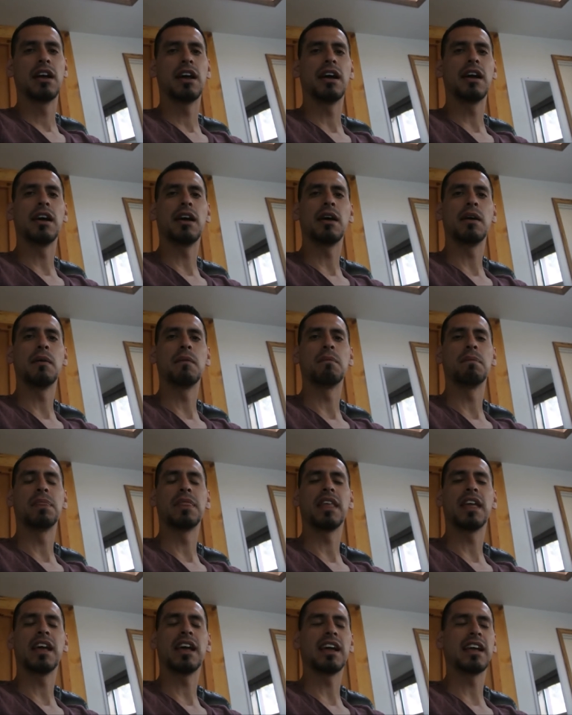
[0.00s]

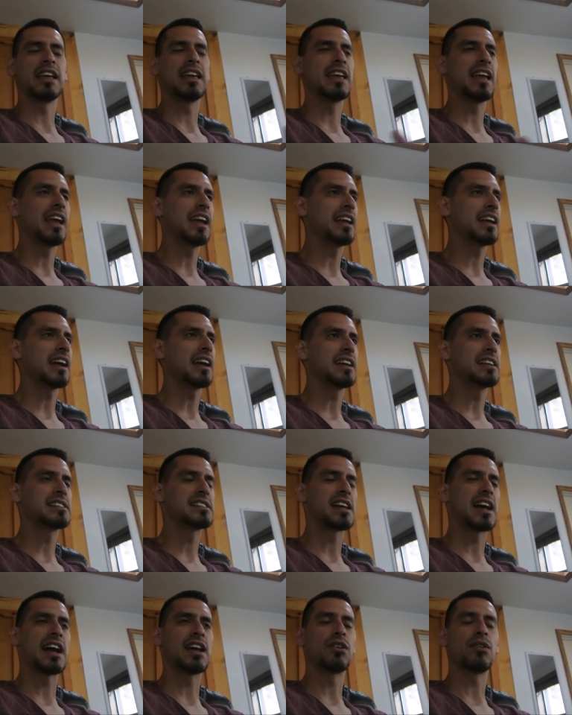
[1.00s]
Um, again, guys,
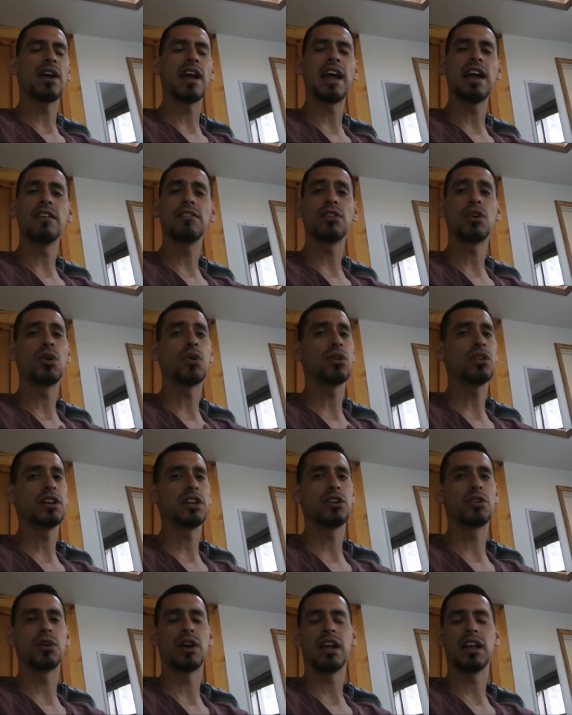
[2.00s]
I don't have the Holy
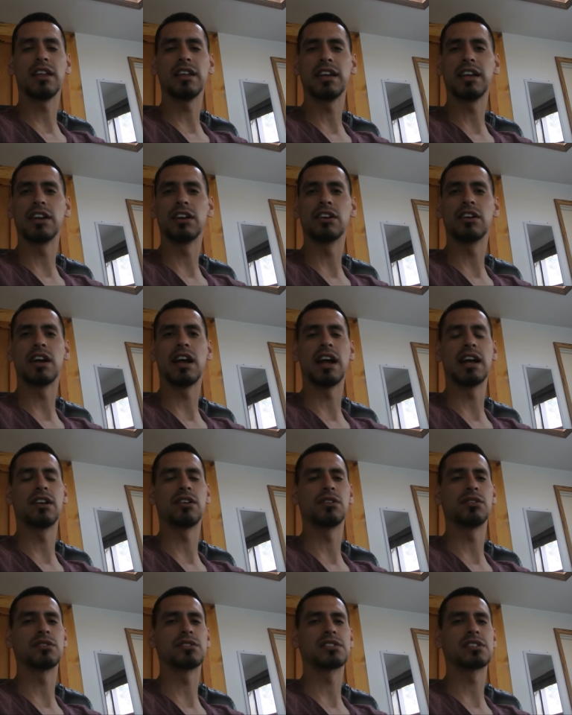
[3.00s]
Grail here. I
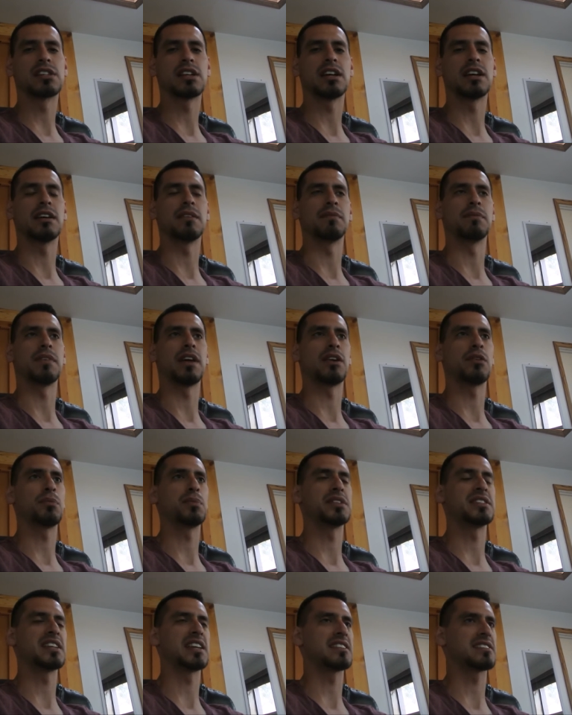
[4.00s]
don't, um, I don't
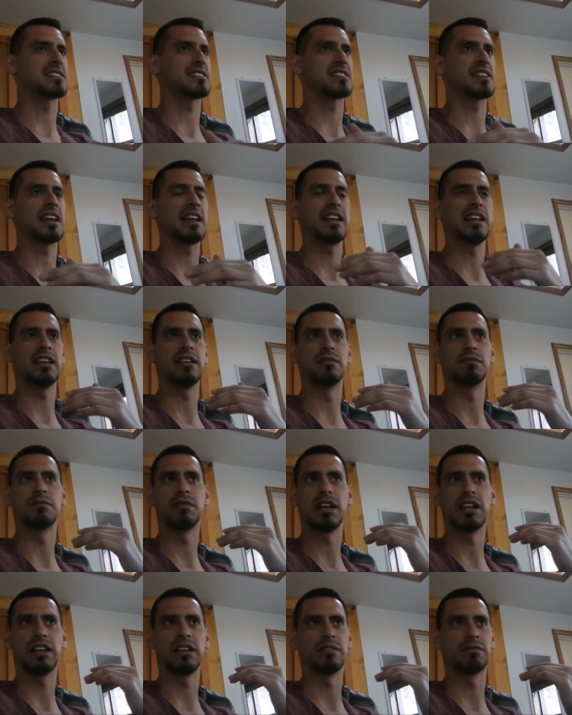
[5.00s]
possess any,
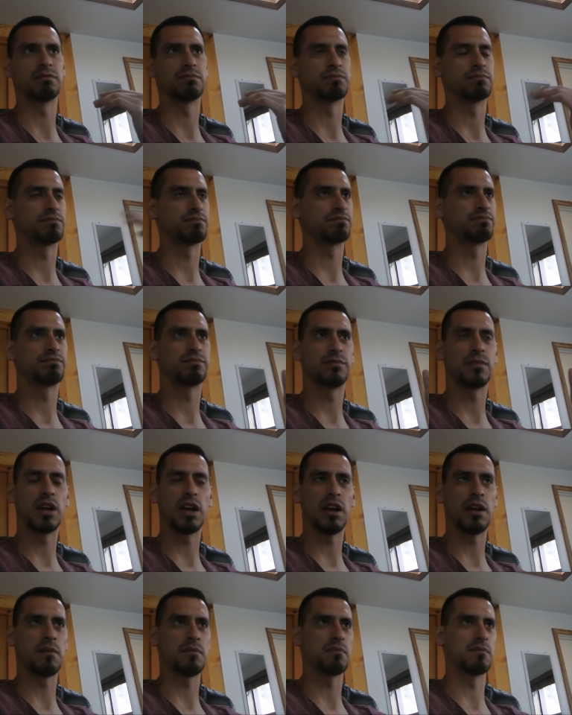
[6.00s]
any,
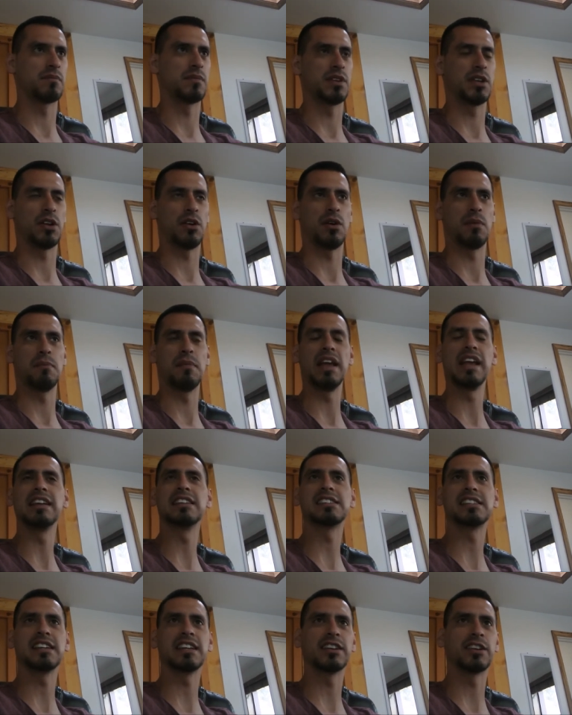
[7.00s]
um, you know,
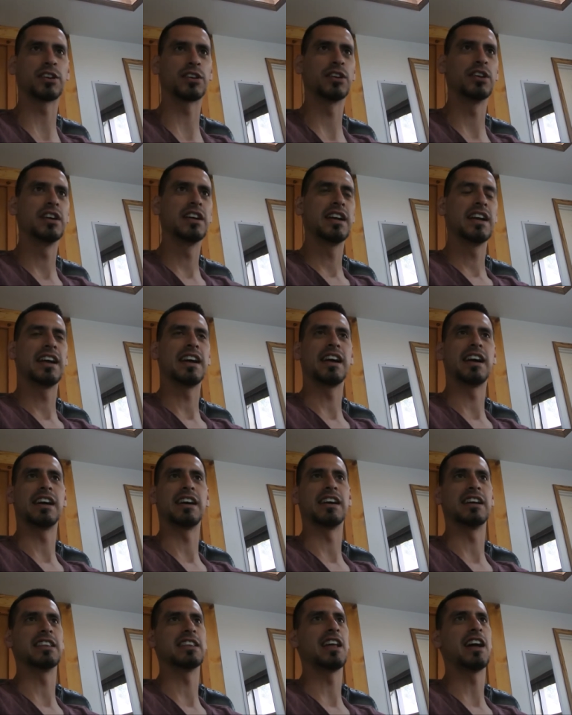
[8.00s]
amazing or uh,
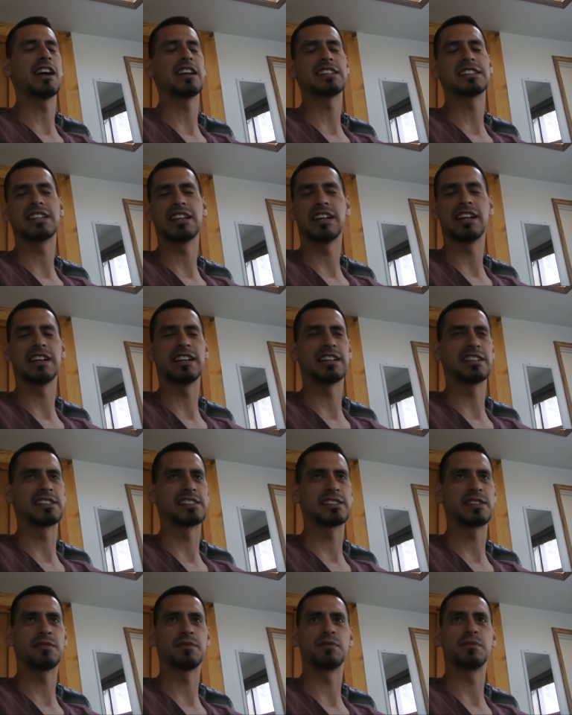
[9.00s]
unlocked uh,
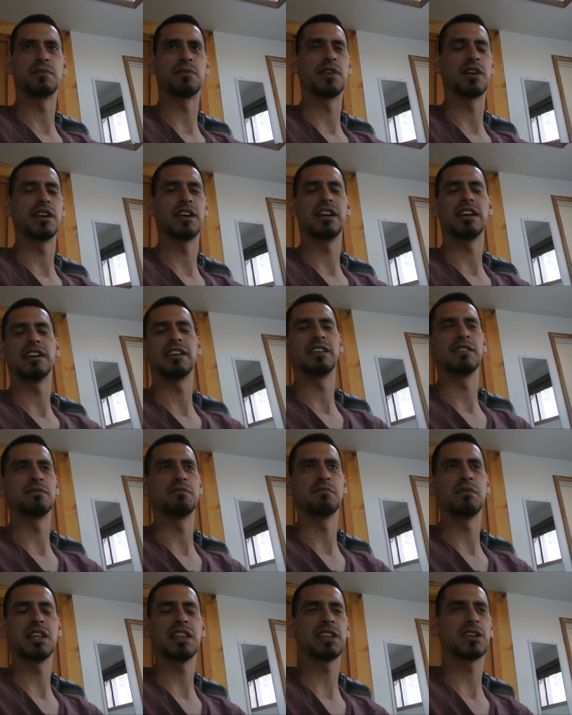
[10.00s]
some uh,
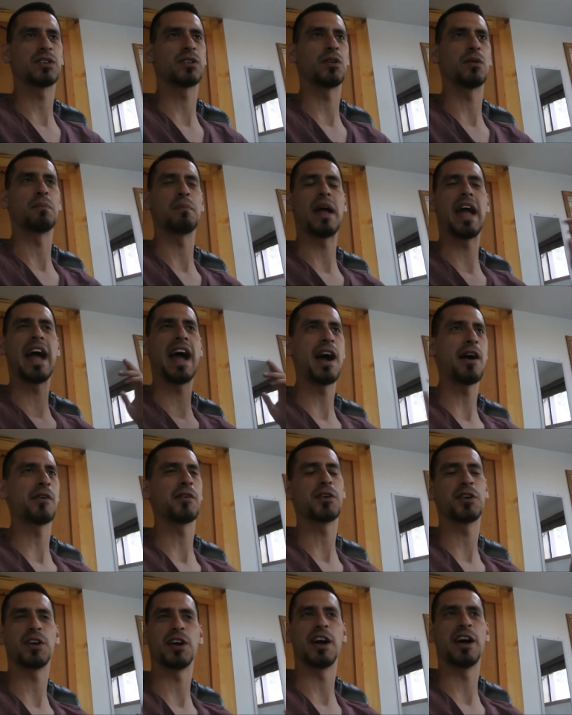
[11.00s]
mythical
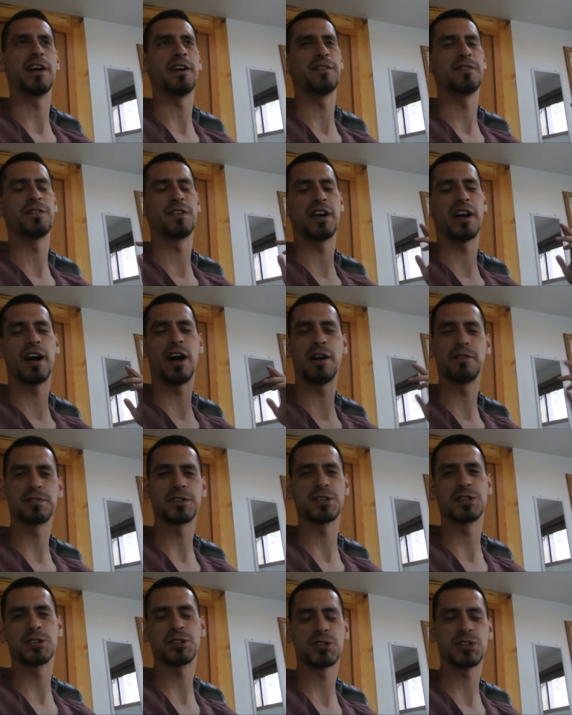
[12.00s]
power of
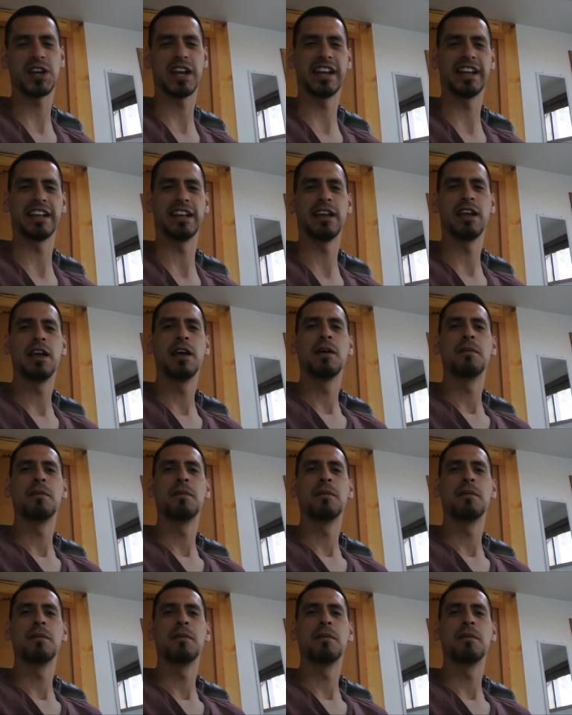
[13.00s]
options trading.